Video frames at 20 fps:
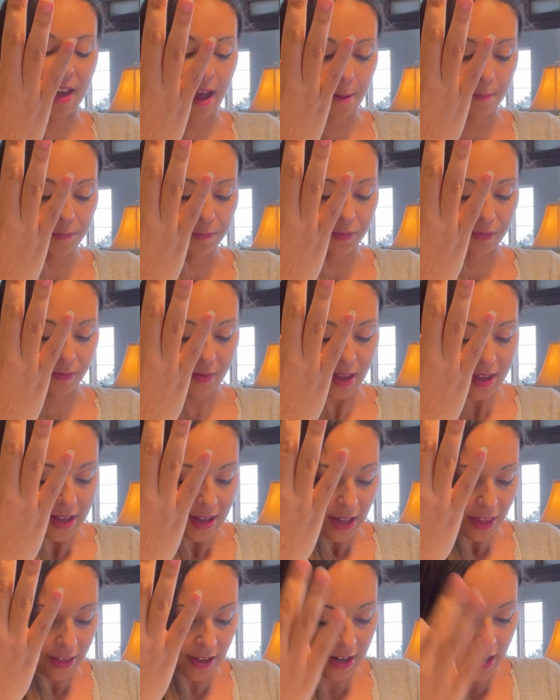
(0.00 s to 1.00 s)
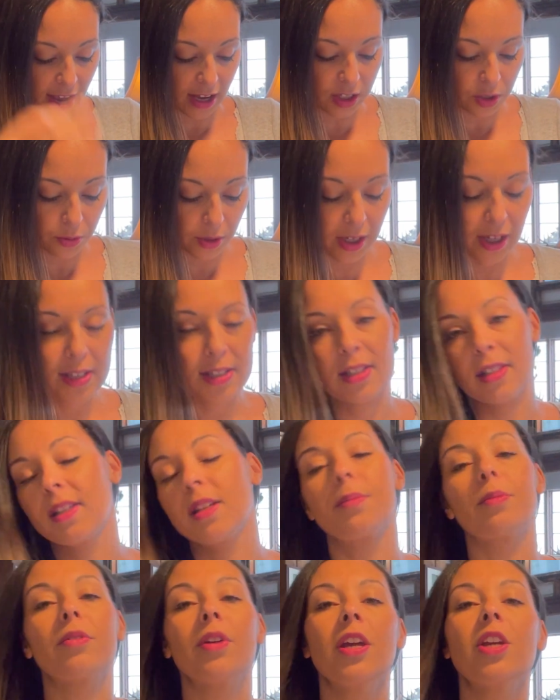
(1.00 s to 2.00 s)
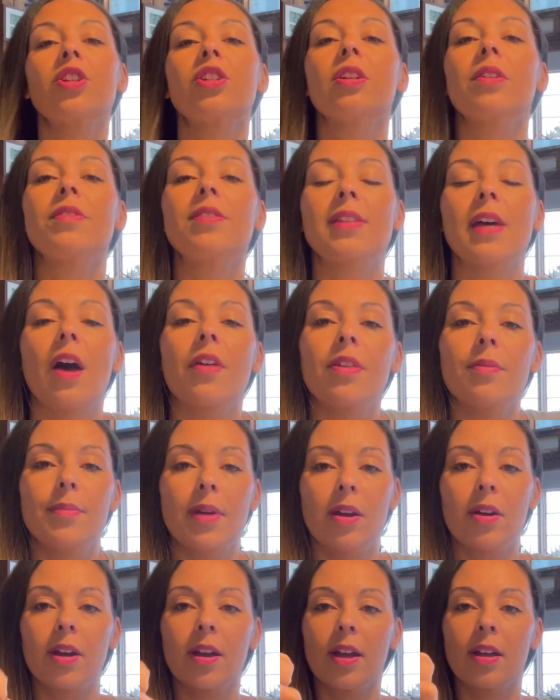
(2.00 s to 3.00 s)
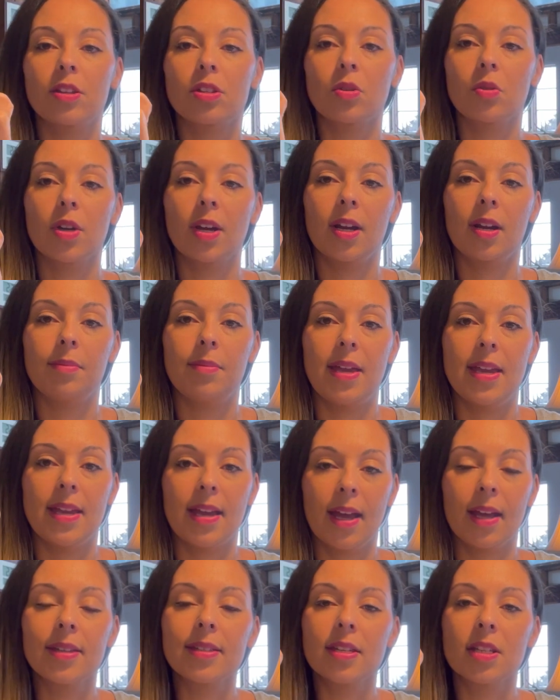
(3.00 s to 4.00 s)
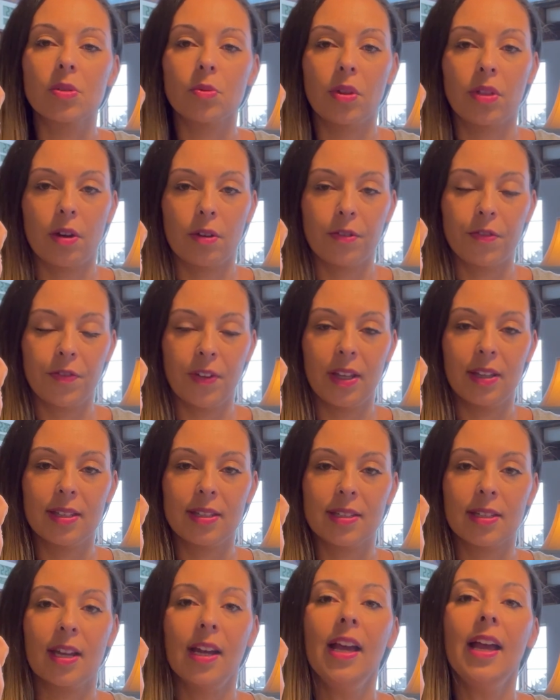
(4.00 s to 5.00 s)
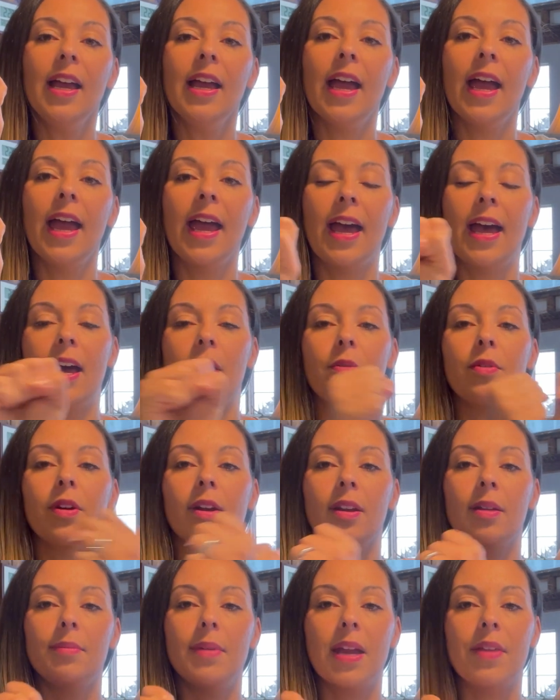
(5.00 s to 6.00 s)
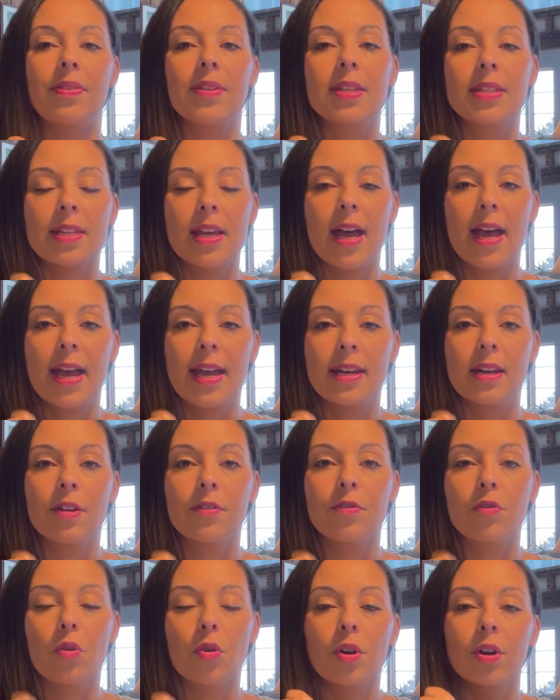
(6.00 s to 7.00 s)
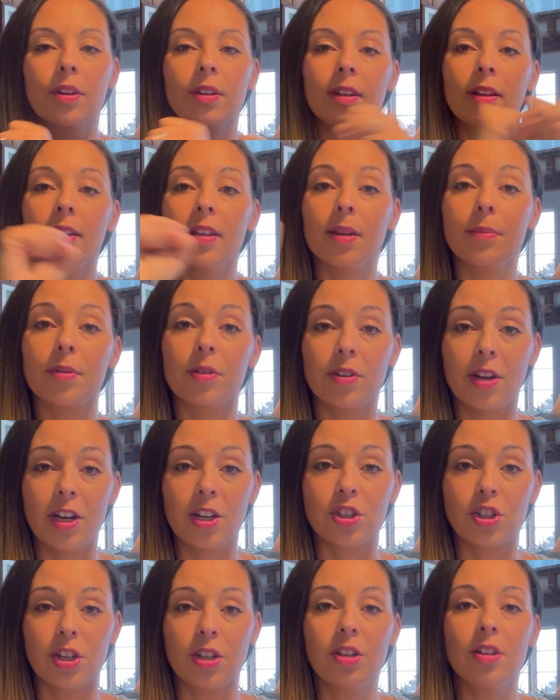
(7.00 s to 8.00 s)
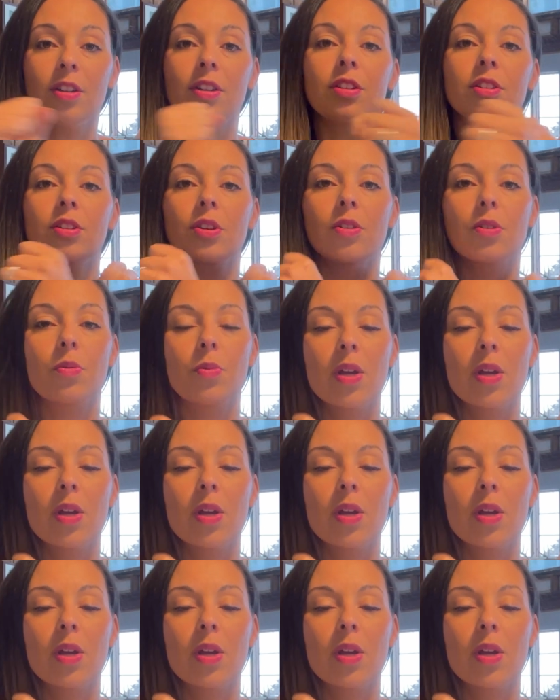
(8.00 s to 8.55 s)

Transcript: that. The next one is liberation of South America. So we're going to make S's with our fists, and we're going to make the sign for liberation. So